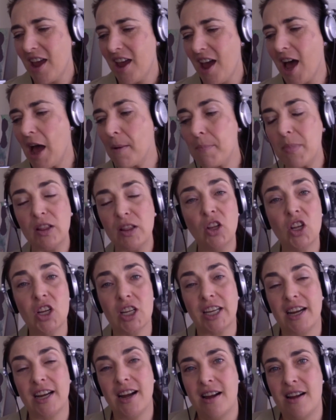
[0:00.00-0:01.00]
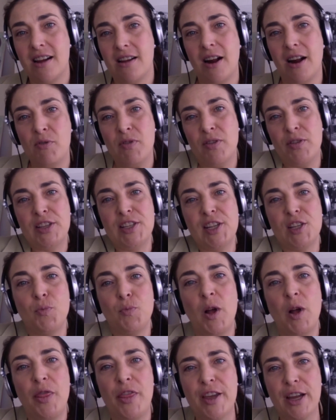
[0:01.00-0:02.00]
Um, look, uh, this is
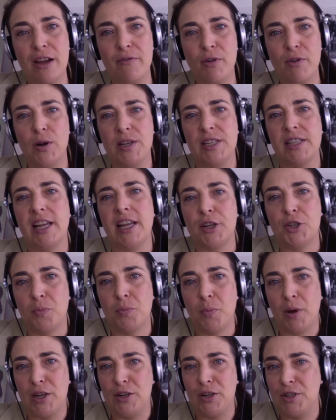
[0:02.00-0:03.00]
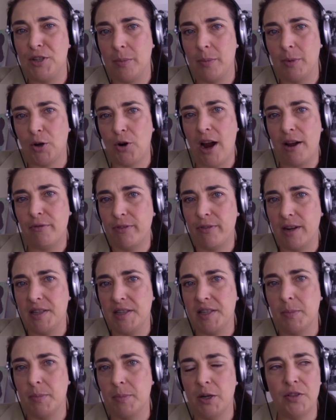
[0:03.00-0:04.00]
one thing I've always lectured my New Democrat
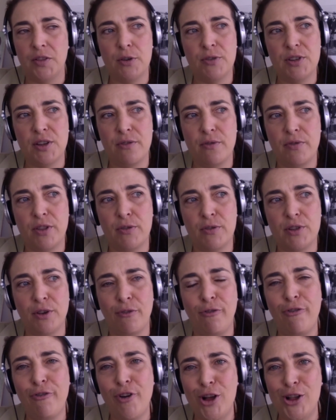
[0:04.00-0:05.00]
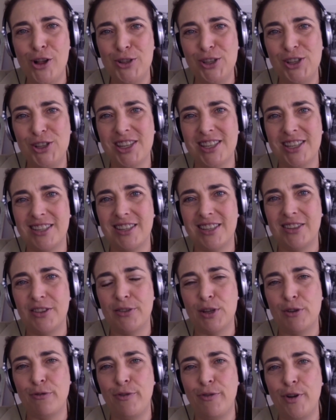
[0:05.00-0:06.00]
friends about. It there's a there's a false
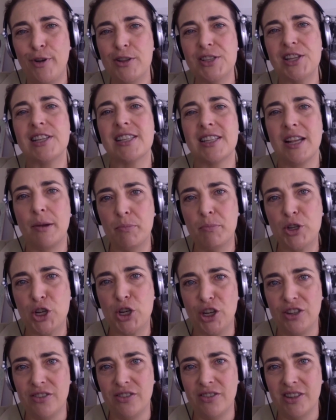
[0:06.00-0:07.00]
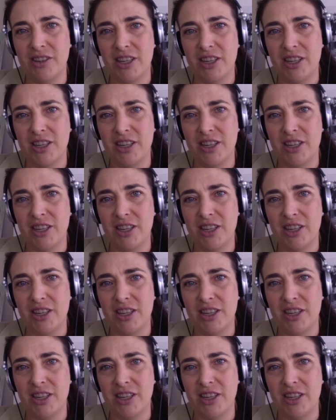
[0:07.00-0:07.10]
there's a false assumption